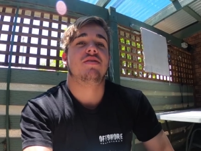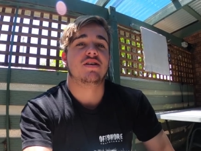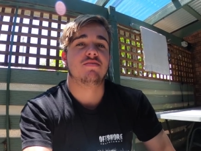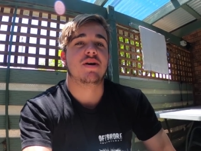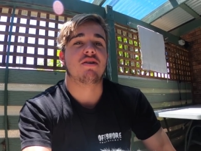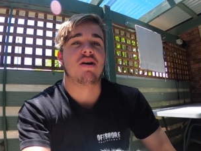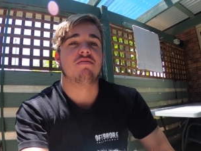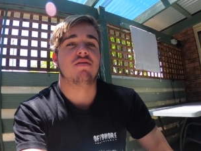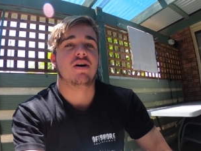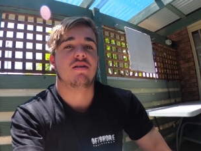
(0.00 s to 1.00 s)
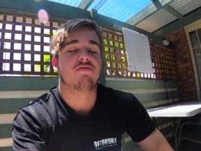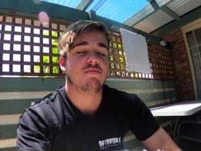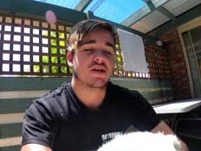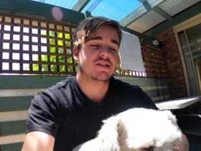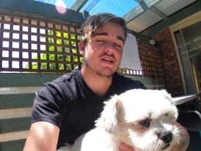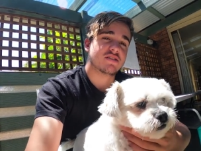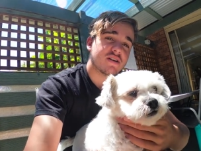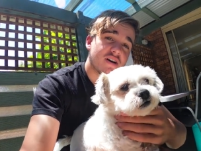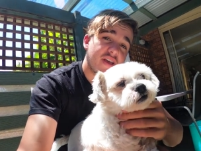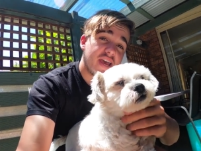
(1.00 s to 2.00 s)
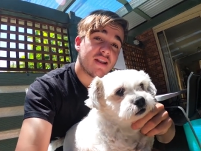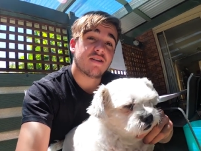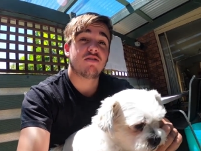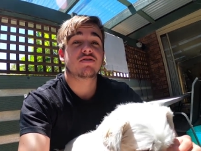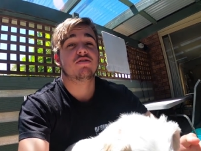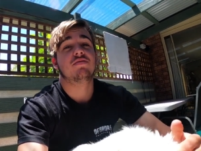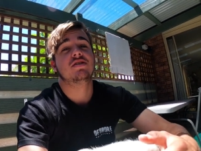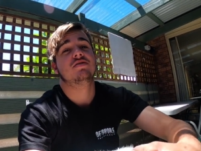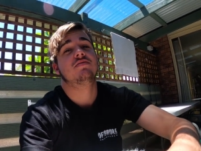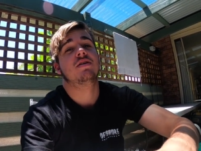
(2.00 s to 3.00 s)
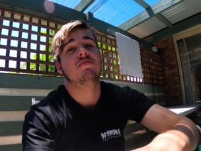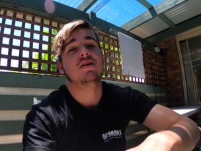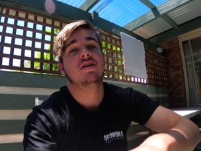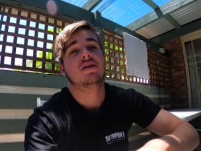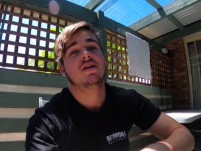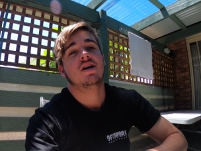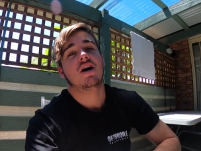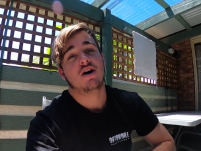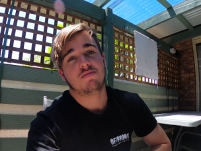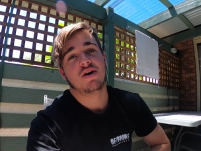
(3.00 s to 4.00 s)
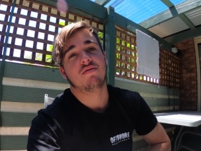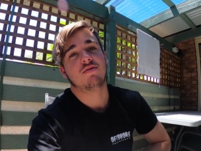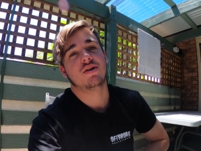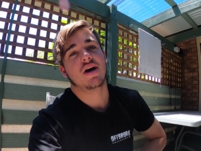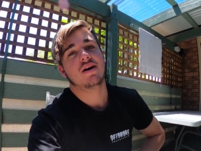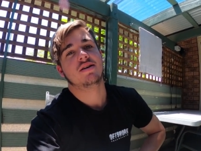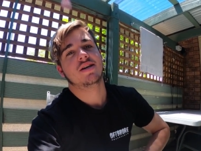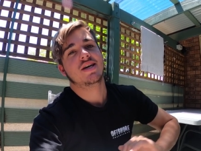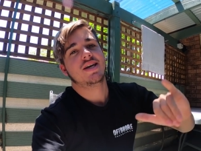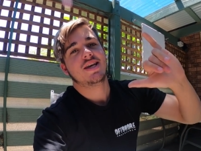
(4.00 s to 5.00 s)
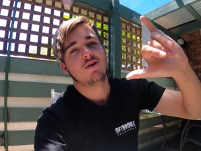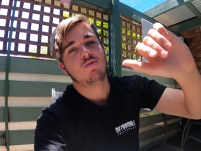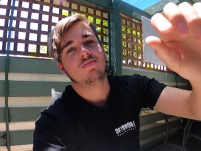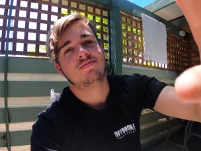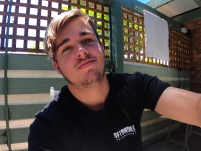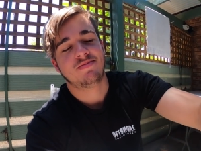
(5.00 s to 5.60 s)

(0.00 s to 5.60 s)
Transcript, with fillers: Thanks for being a great father from Manchester and and the Offshore Adventures family. I hope you have a good day. You.